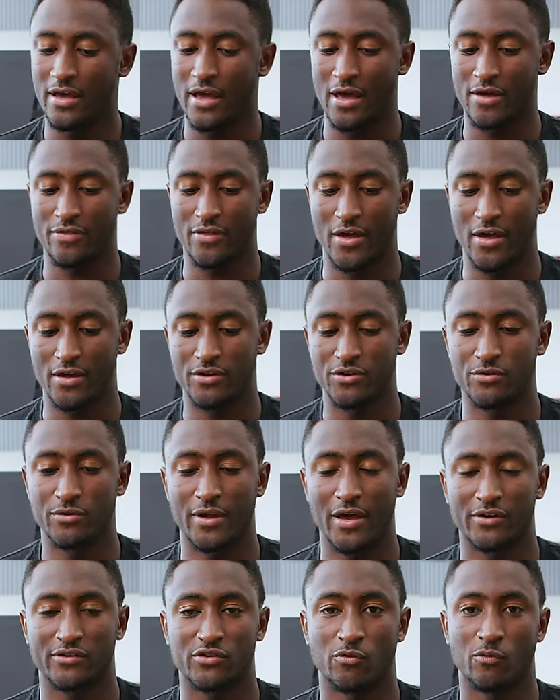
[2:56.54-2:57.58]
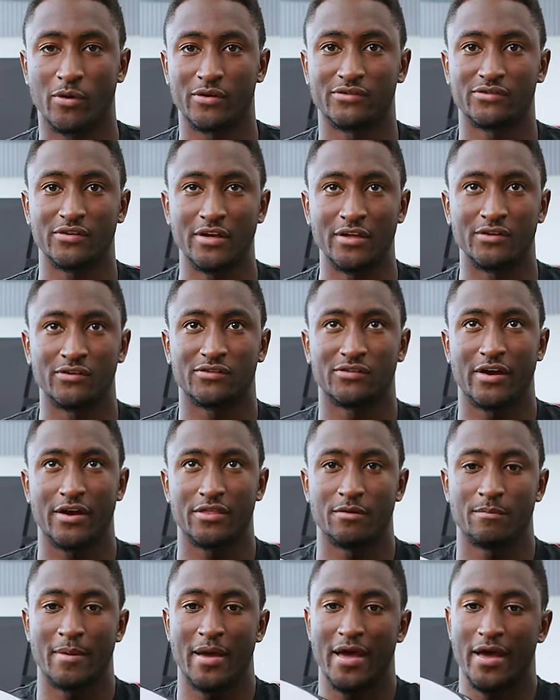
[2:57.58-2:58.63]
and then you get to what's inside
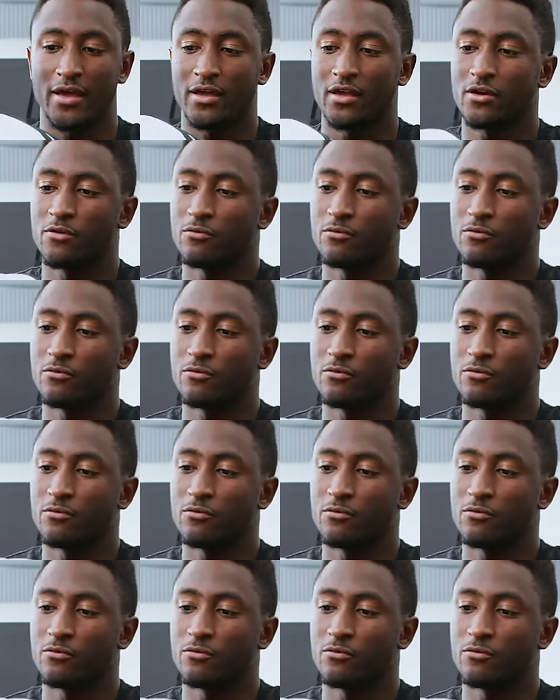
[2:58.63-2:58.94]
the bag,